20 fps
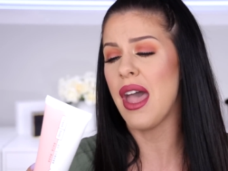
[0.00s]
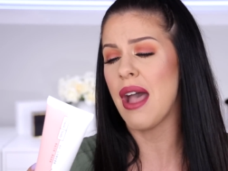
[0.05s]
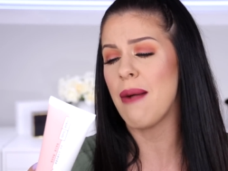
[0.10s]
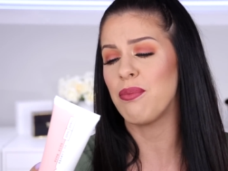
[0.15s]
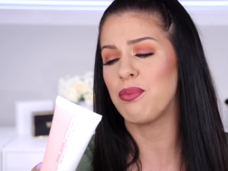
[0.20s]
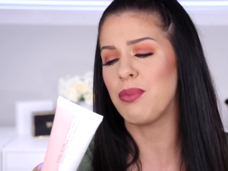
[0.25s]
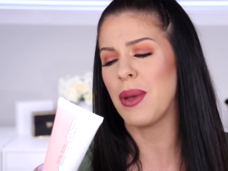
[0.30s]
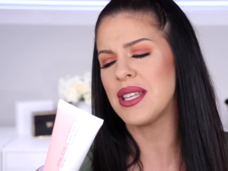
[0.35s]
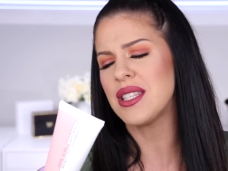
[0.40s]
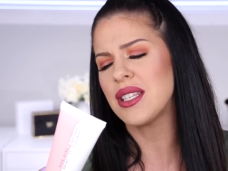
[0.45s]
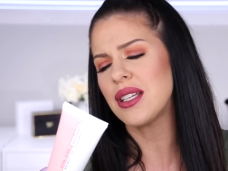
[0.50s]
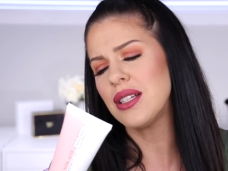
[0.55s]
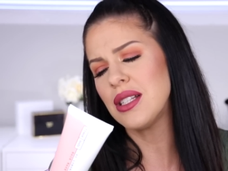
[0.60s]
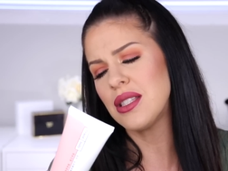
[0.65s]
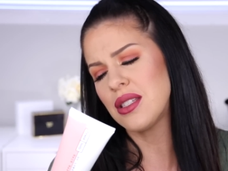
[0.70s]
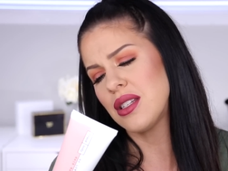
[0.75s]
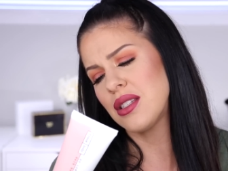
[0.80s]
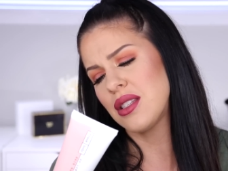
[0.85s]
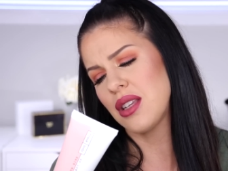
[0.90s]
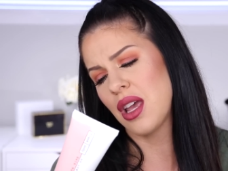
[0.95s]
Um, basically
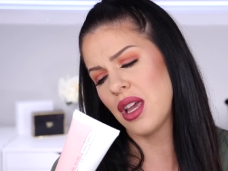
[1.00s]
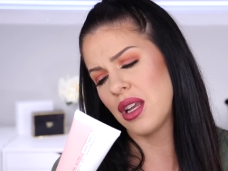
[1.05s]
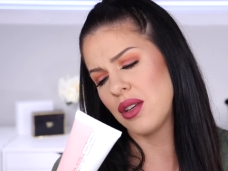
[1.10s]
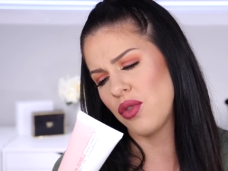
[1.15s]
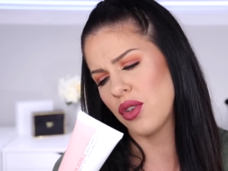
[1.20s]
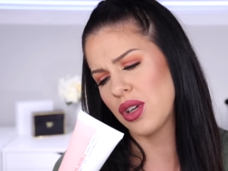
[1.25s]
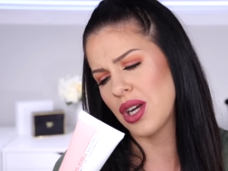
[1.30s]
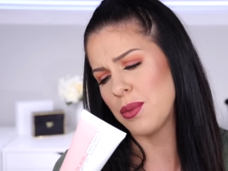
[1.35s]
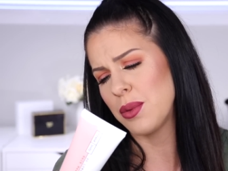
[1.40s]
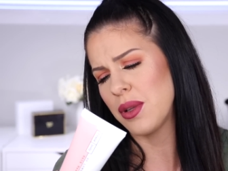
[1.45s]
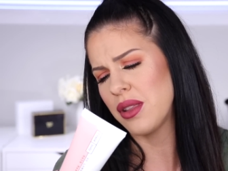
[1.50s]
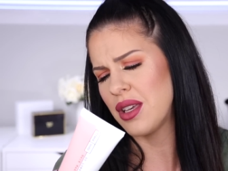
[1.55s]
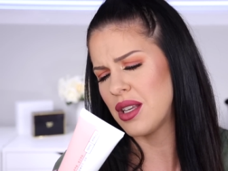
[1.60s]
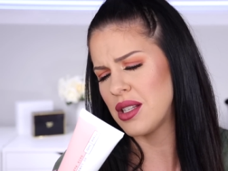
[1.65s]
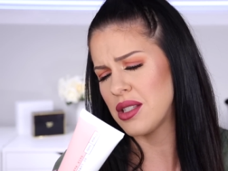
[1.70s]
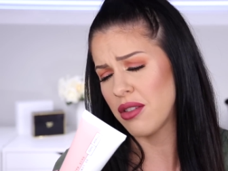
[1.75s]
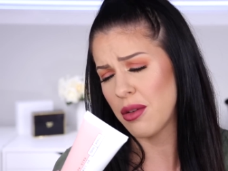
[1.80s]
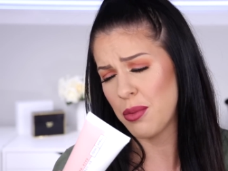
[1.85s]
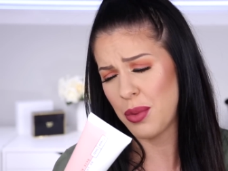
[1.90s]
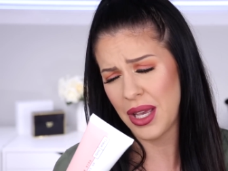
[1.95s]
it's designed for a couple of
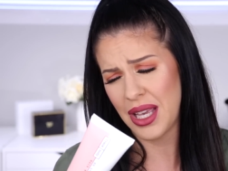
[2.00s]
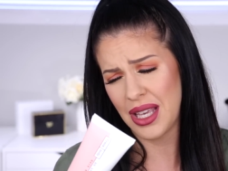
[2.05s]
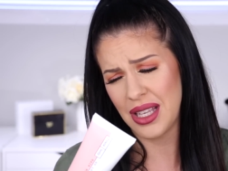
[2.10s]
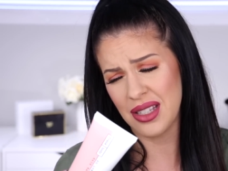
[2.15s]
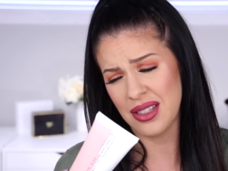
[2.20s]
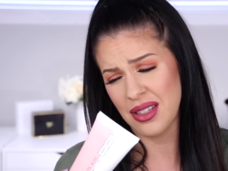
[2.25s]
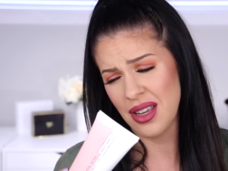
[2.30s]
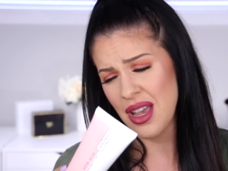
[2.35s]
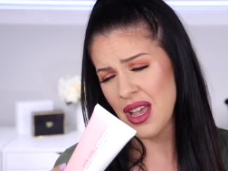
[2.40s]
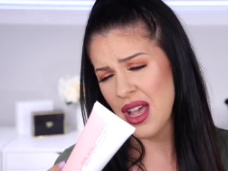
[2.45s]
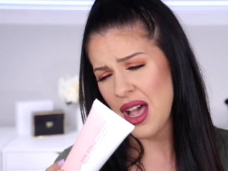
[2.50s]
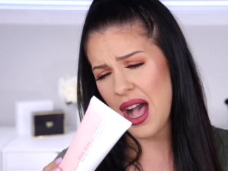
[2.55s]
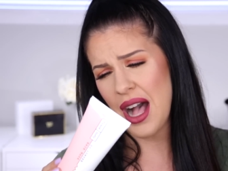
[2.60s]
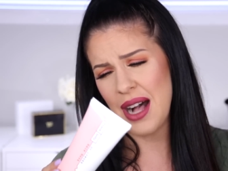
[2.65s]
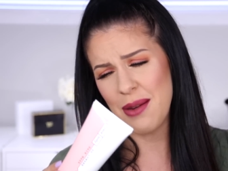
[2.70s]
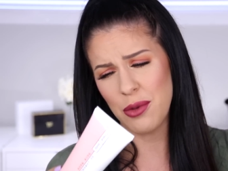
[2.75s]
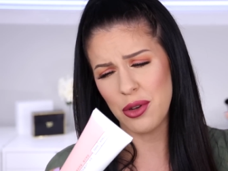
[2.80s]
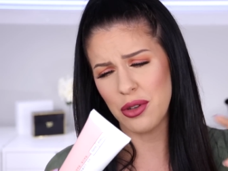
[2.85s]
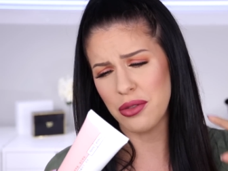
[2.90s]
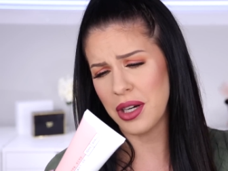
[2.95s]
things. It repairs
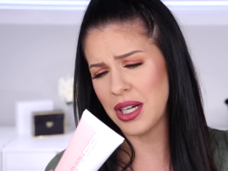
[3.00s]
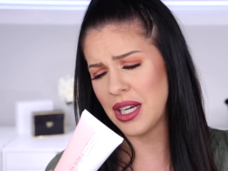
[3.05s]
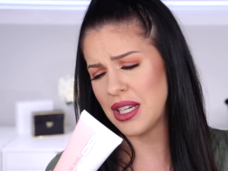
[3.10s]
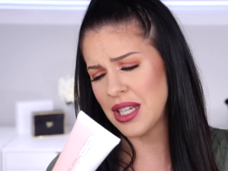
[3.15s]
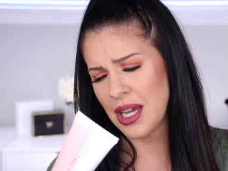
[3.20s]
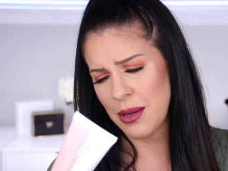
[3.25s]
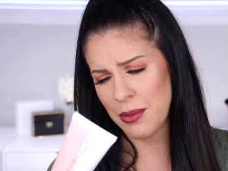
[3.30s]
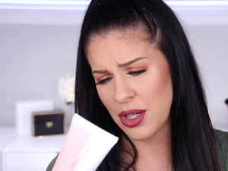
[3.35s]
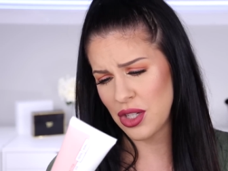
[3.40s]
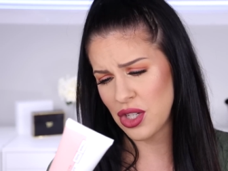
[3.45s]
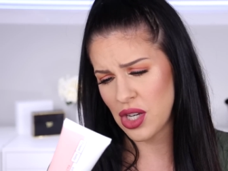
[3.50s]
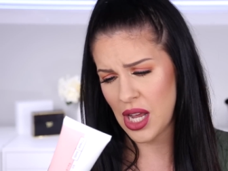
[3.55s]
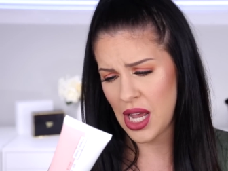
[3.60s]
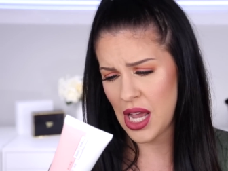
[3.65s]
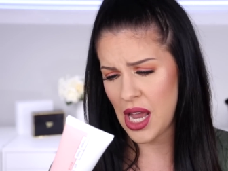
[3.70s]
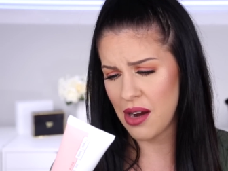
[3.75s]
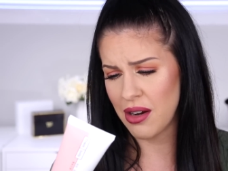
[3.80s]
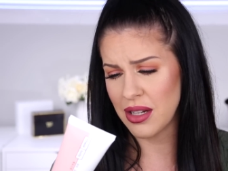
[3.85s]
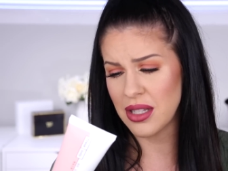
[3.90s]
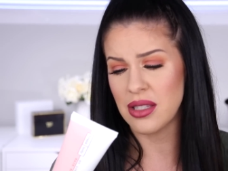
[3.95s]
um, already damaged
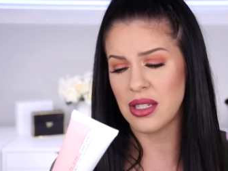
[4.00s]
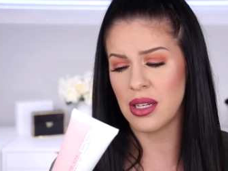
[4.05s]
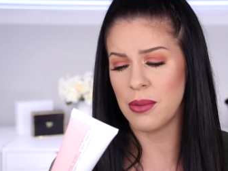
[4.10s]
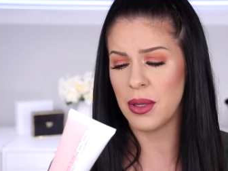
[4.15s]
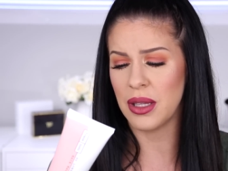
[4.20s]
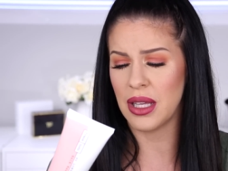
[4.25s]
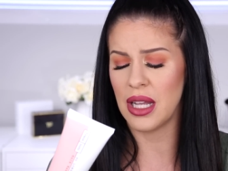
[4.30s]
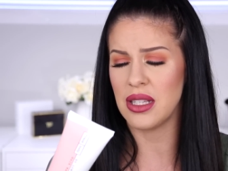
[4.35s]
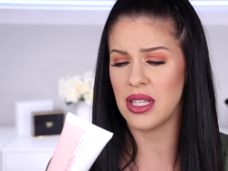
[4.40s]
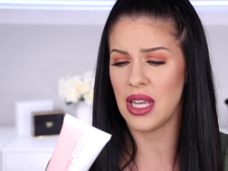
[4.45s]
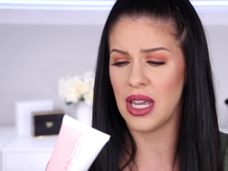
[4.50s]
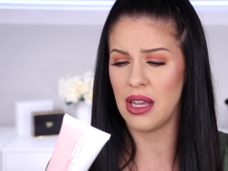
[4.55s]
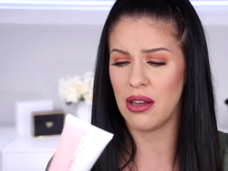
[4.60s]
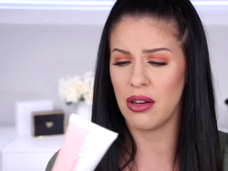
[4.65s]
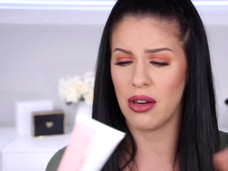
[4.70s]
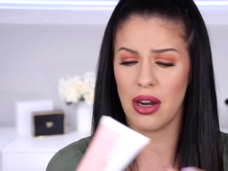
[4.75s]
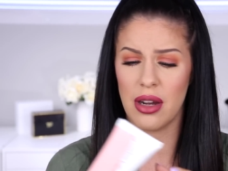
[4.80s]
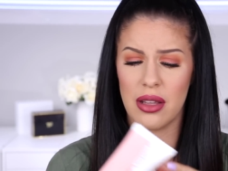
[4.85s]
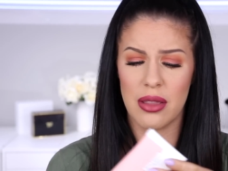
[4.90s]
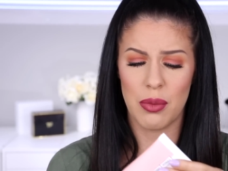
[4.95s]
hair. It stimulates hair
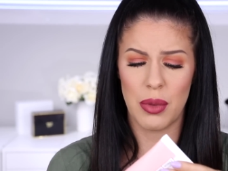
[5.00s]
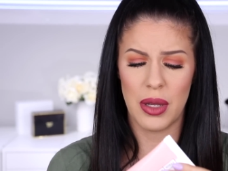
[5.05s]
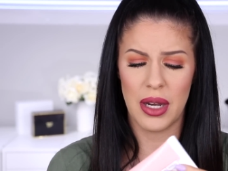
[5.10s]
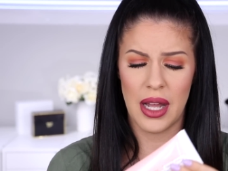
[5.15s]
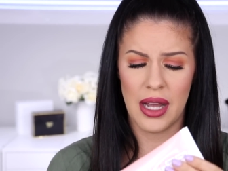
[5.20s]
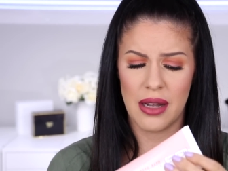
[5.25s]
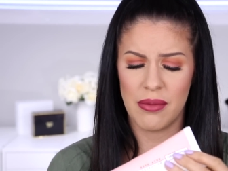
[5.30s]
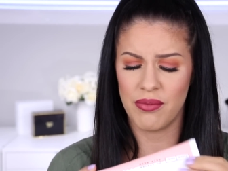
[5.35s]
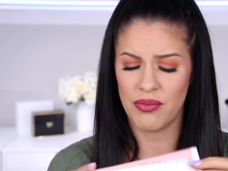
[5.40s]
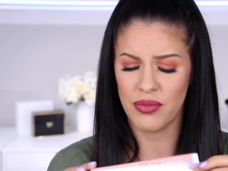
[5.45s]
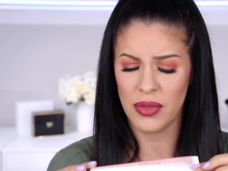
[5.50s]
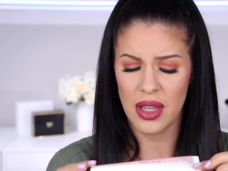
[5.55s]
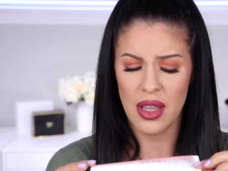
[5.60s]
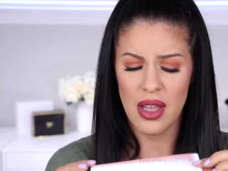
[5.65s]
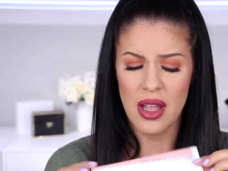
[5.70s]
growth. But um,